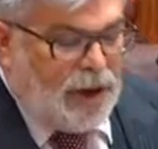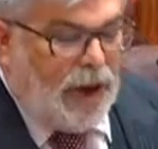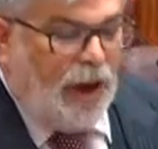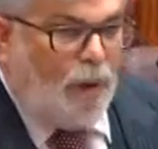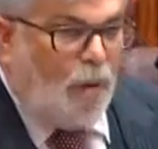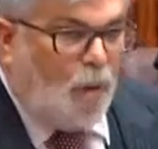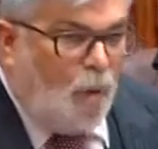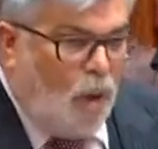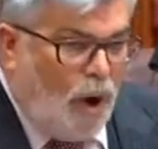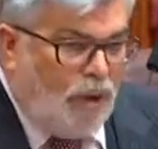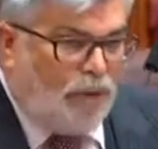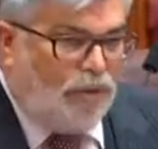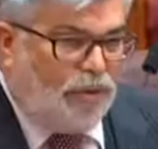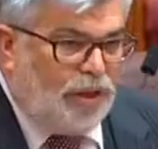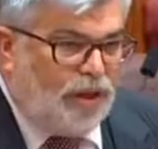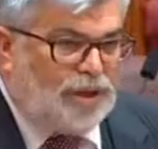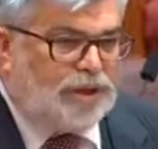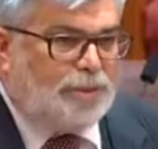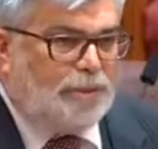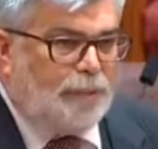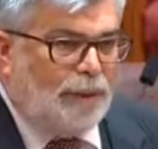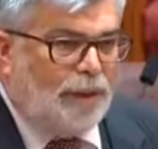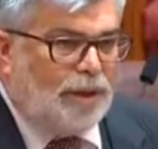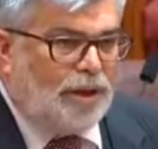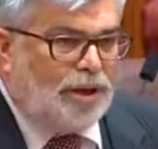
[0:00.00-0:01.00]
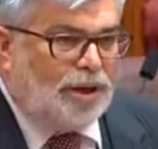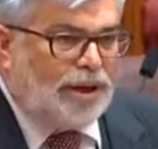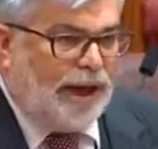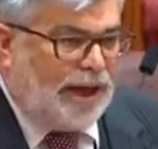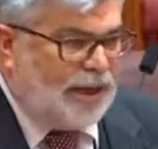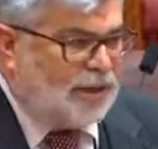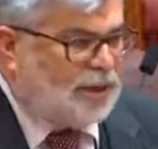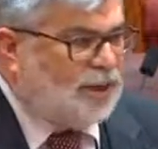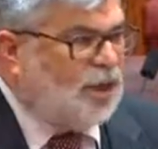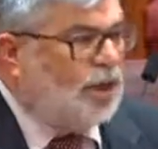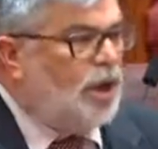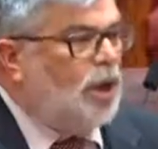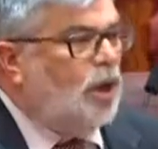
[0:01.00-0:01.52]
And what this bill
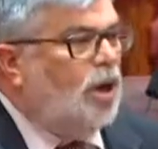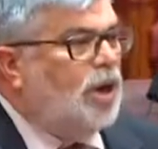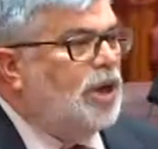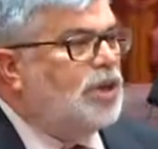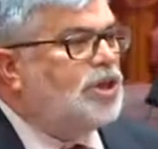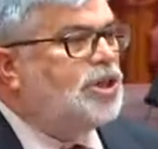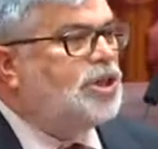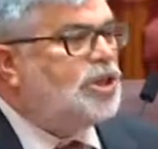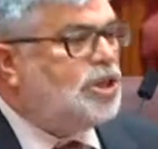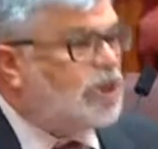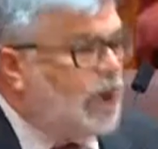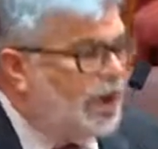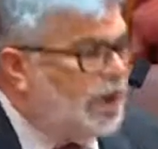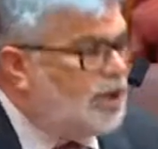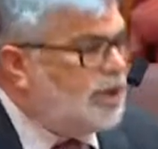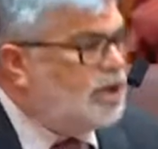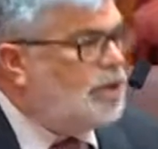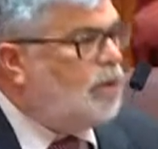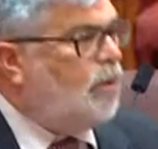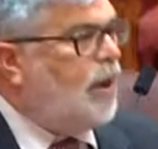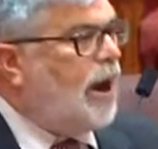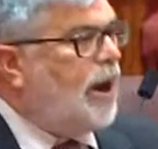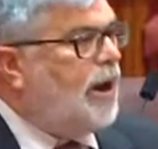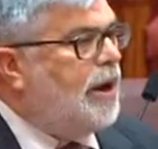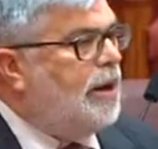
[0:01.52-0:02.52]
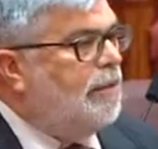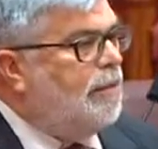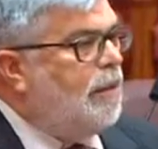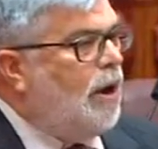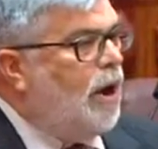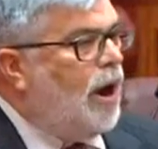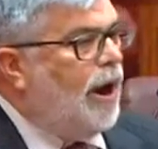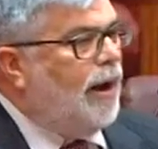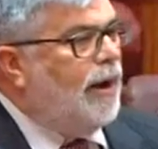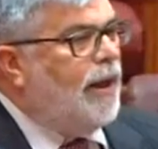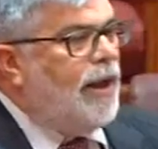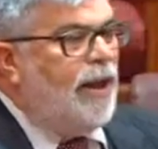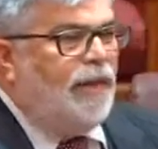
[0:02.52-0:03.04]
does is seeks to
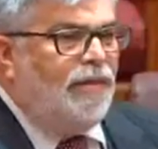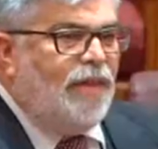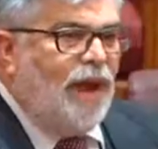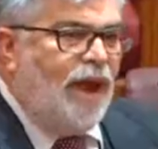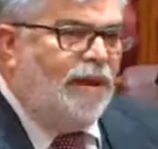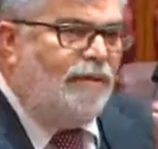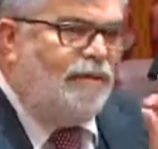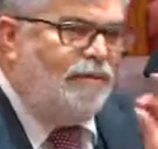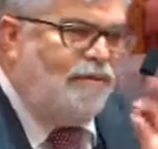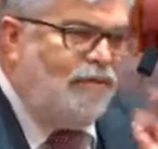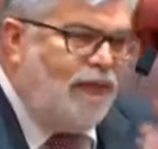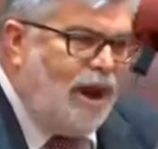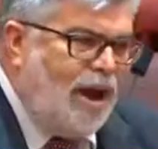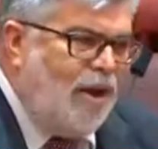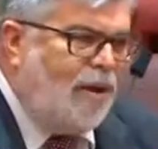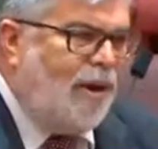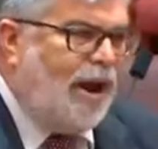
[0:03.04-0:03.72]
undermine that